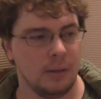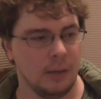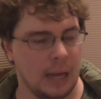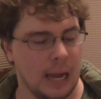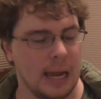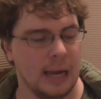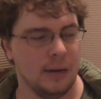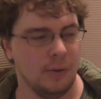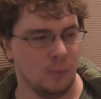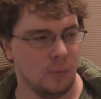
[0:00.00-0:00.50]

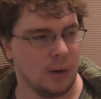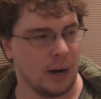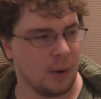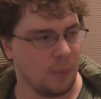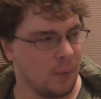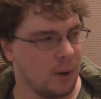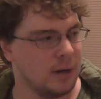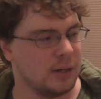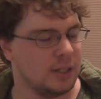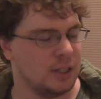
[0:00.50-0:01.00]
And what I
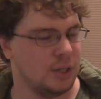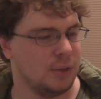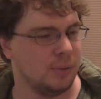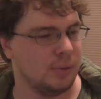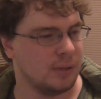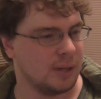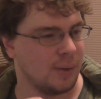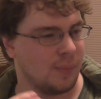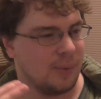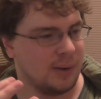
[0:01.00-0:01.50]
wanted to
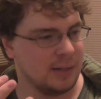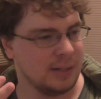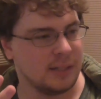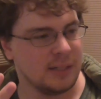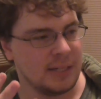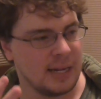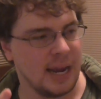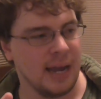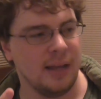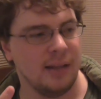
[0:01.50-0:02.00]
do is I wanted to
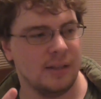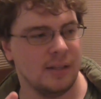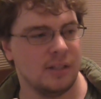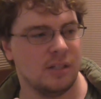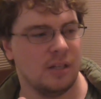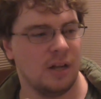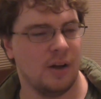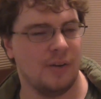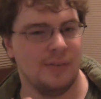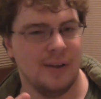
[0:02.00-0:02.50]
take this
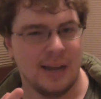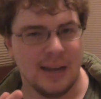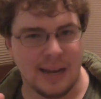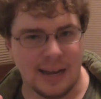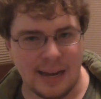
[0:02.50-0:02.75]
stuff